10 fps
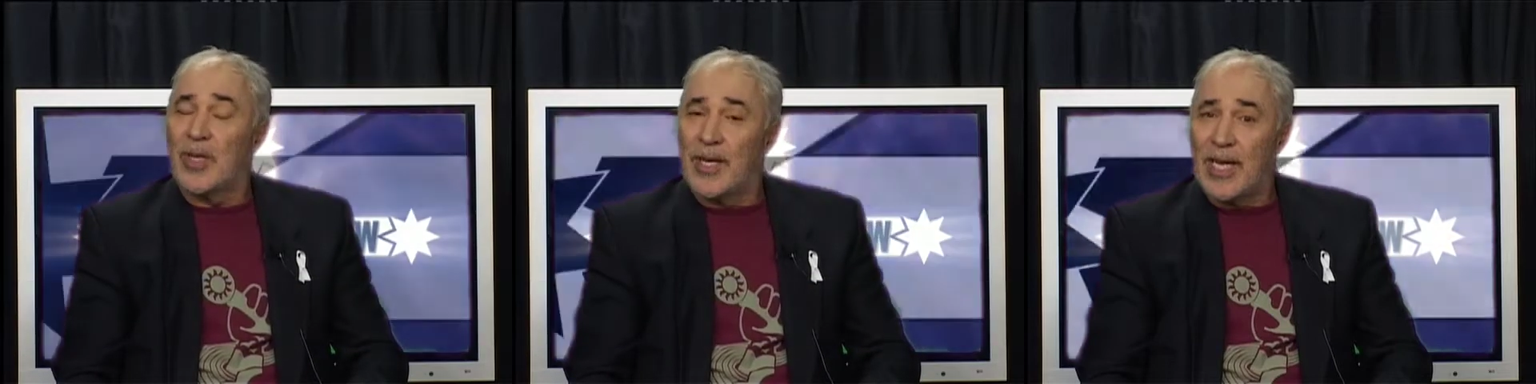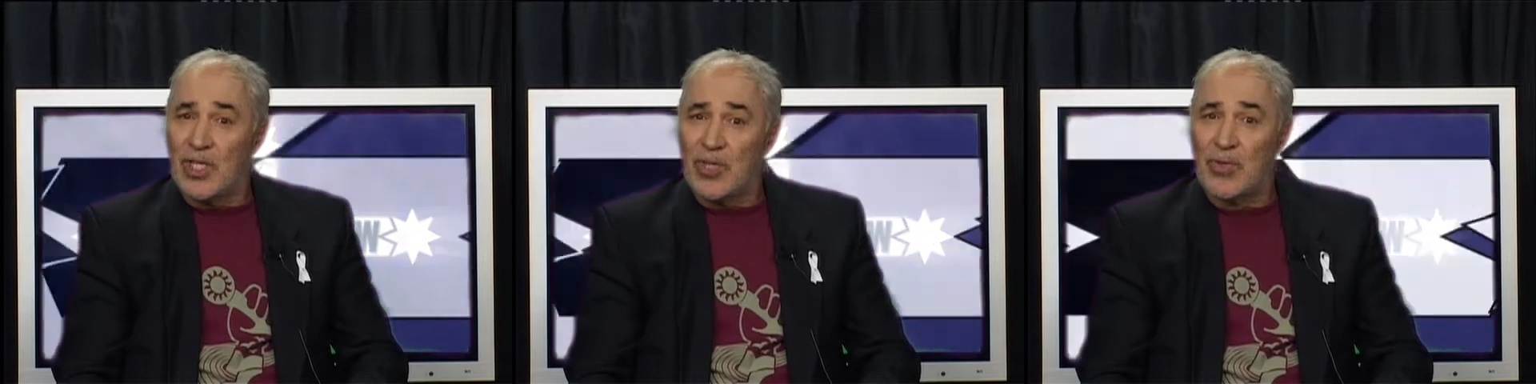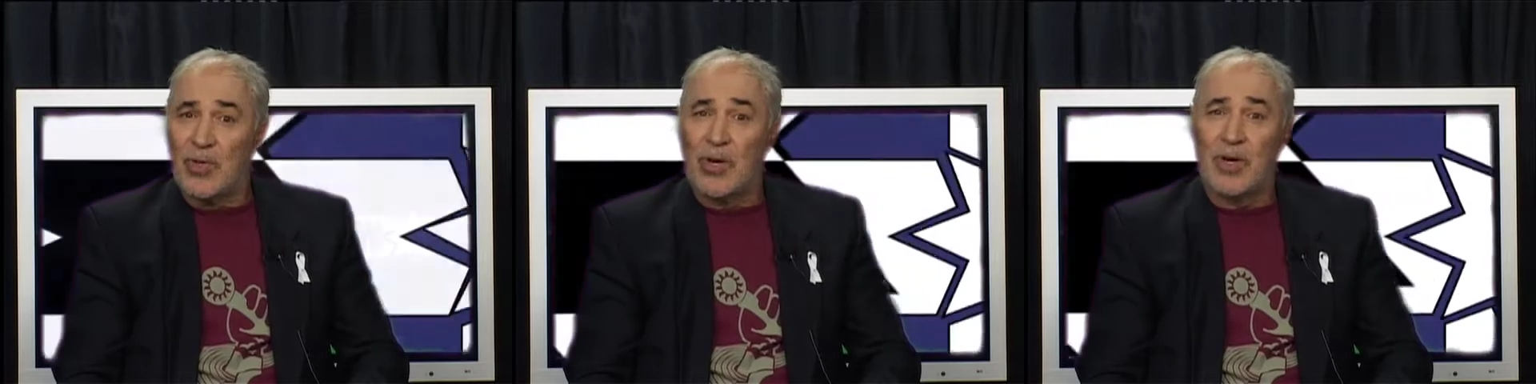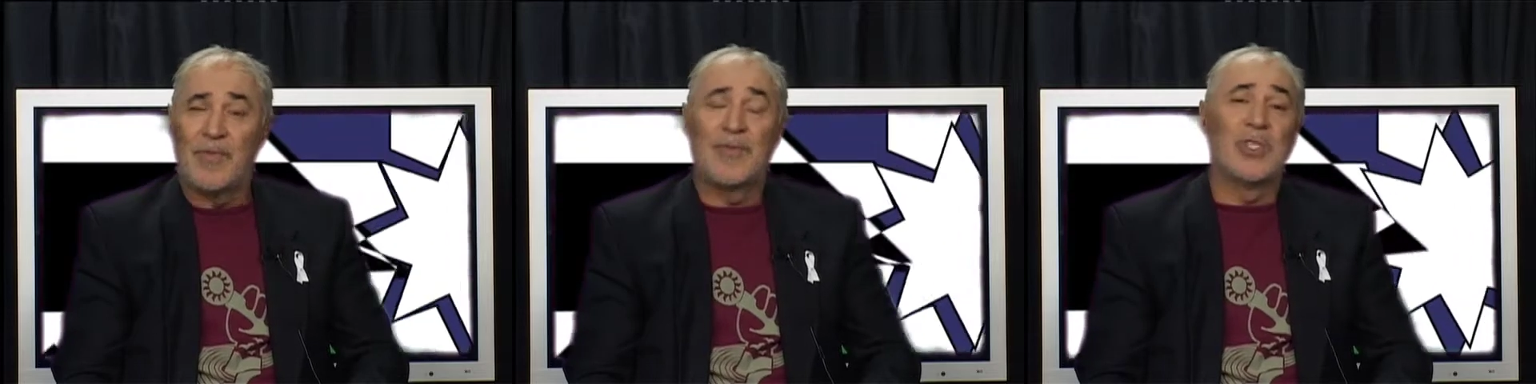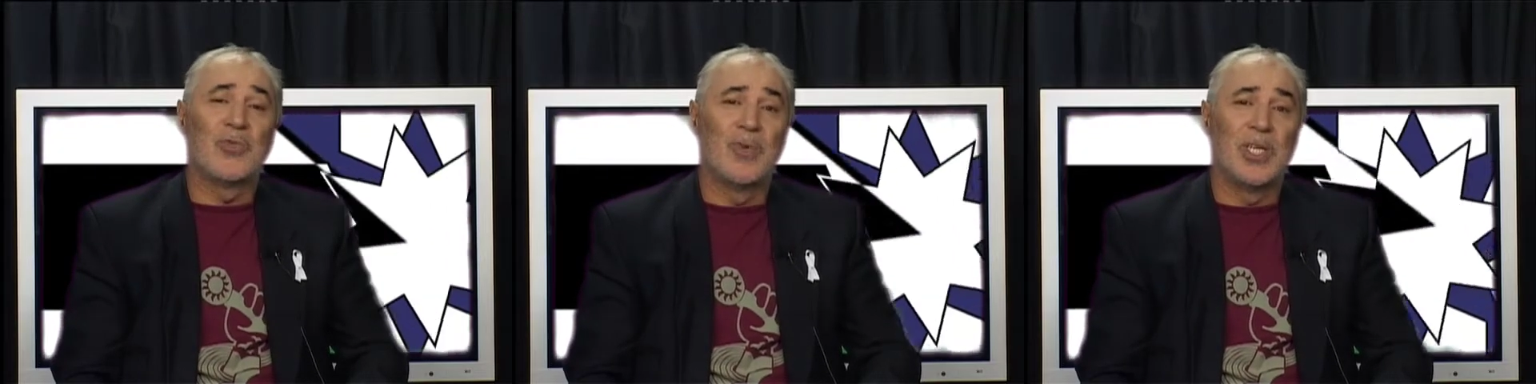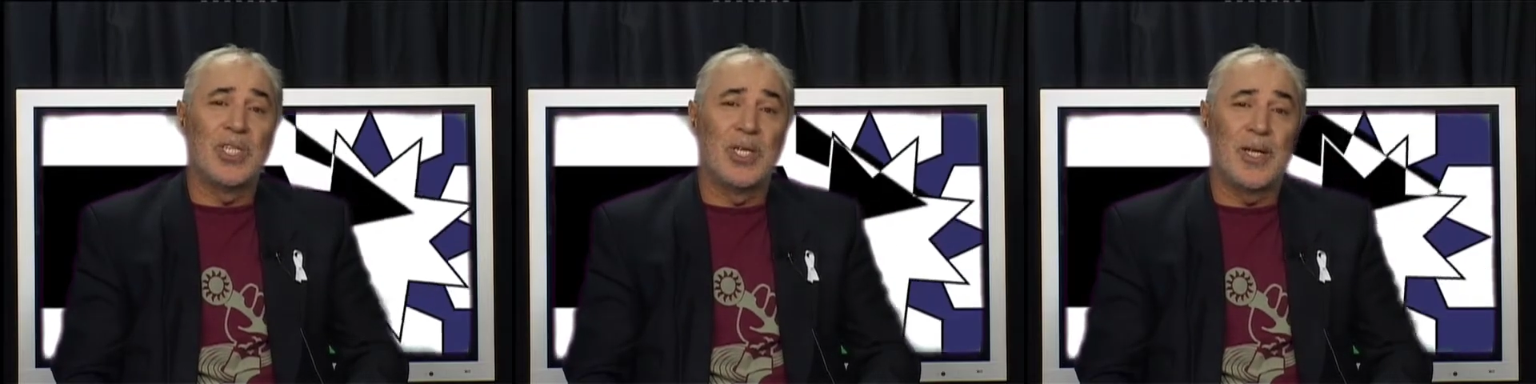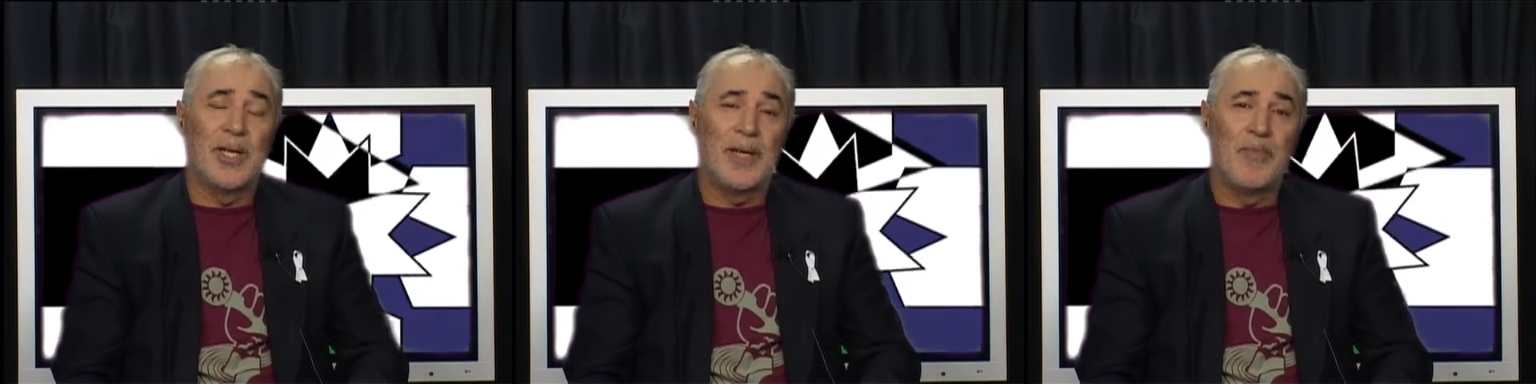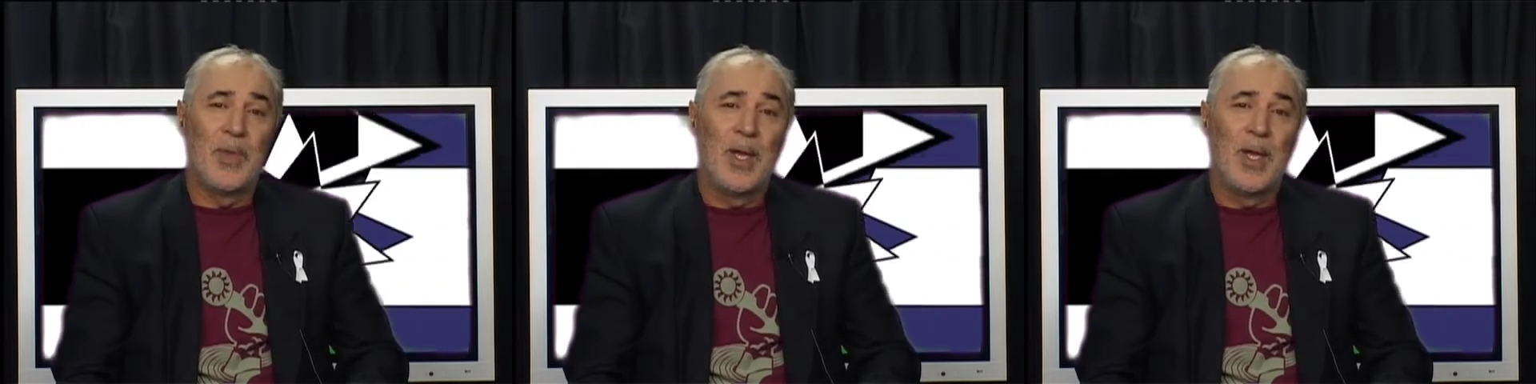National Conference recently.